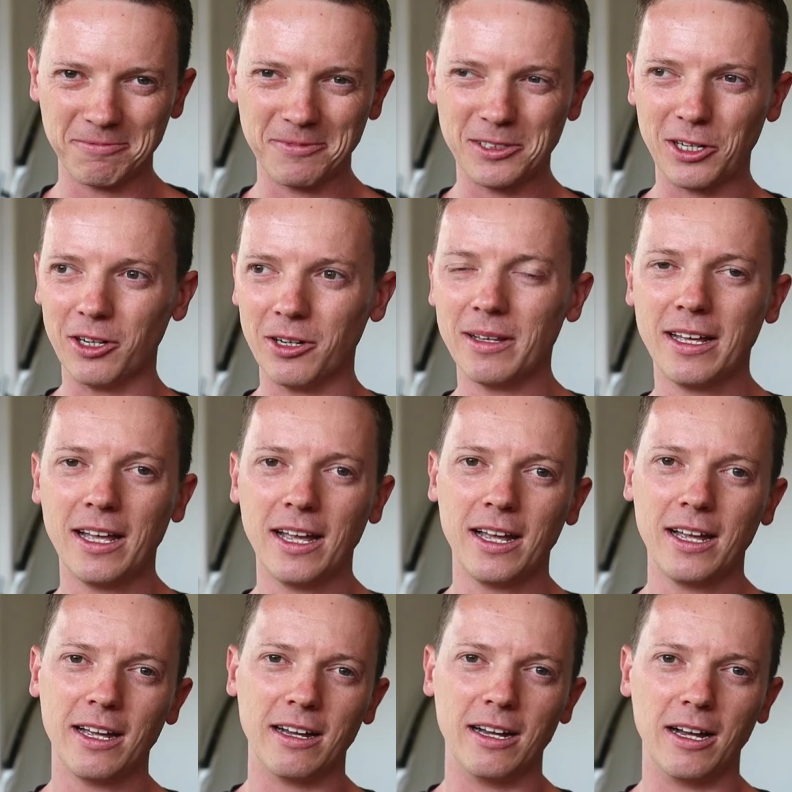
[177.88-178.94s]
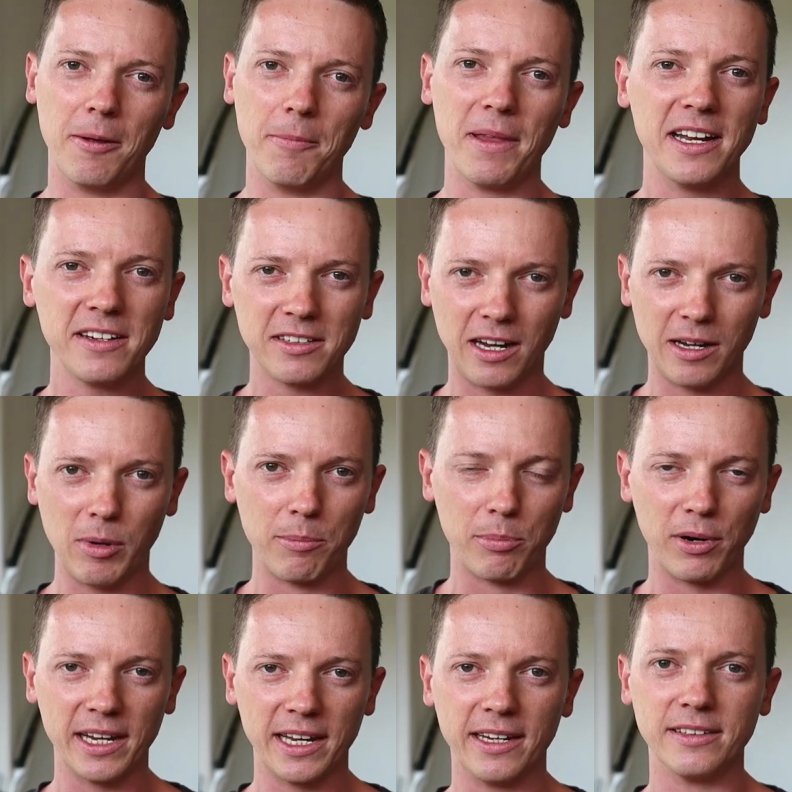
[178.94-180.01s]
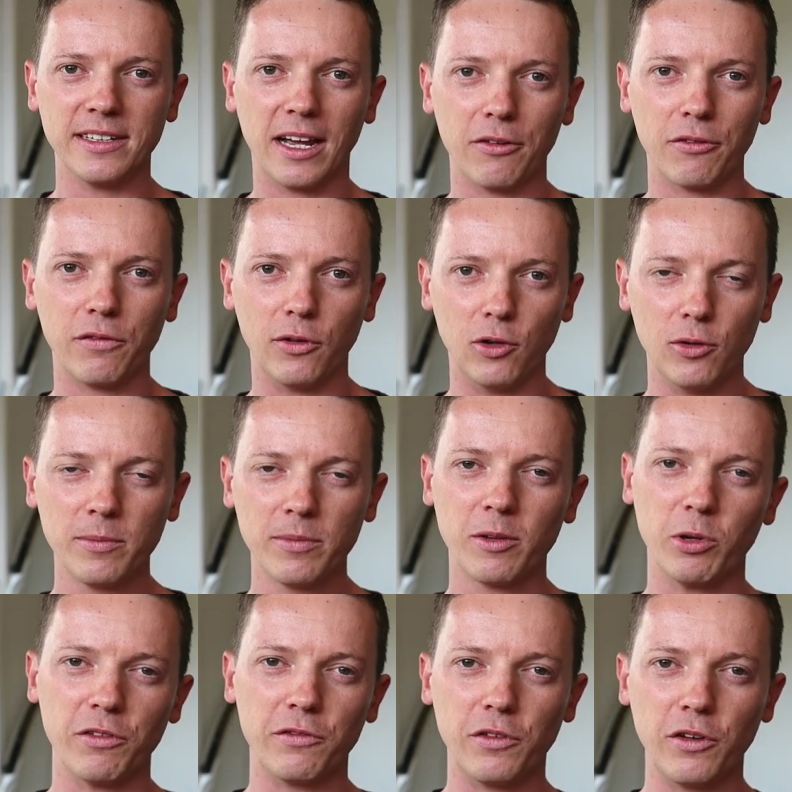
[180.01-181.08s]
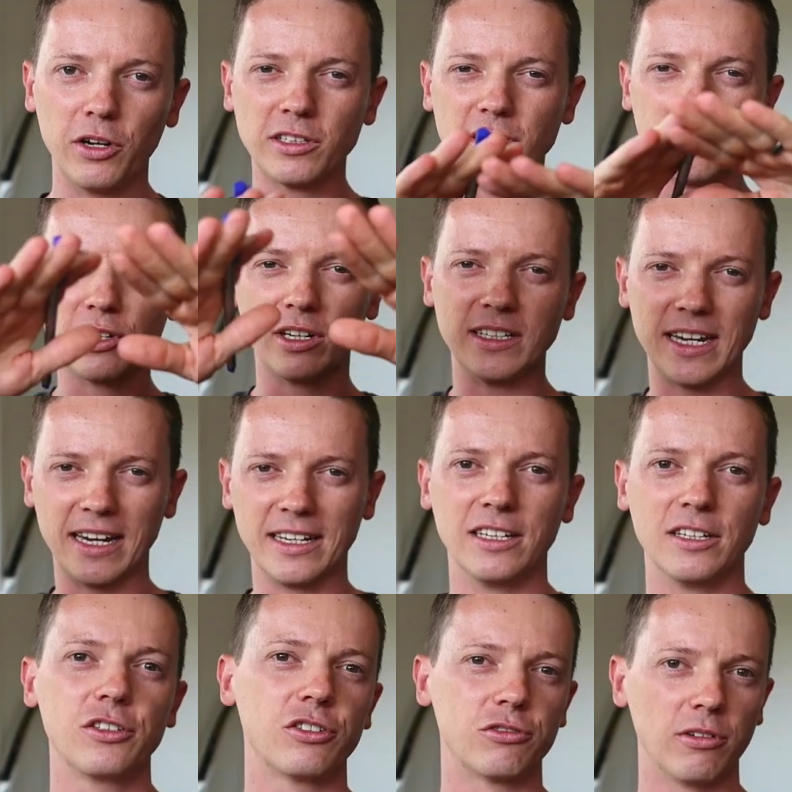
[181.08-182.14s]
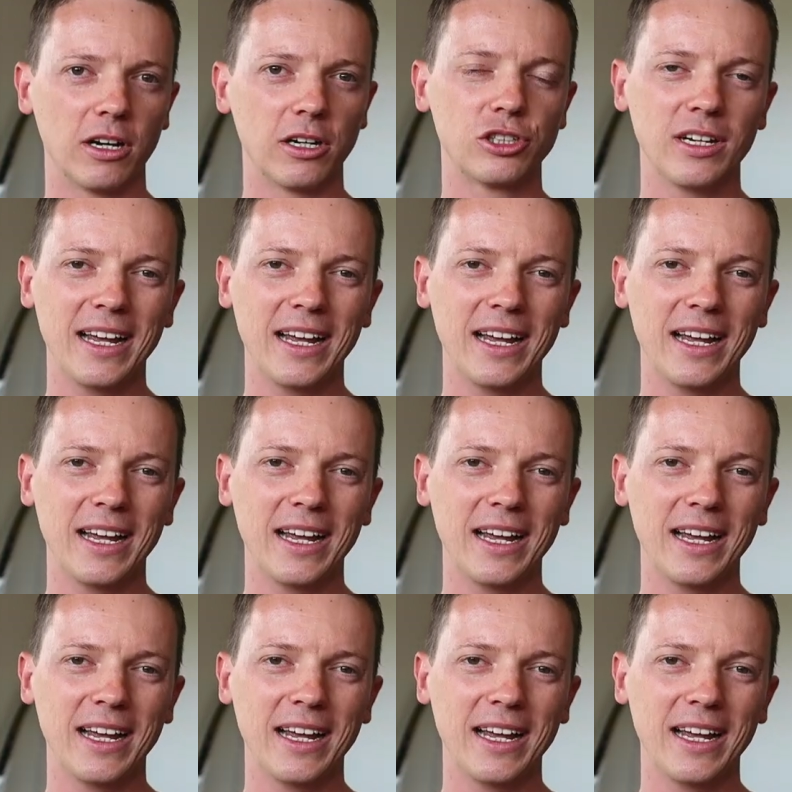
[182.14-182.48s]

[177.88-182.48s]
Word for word: So um, anytime I'm breaking down form, we first look at technique structure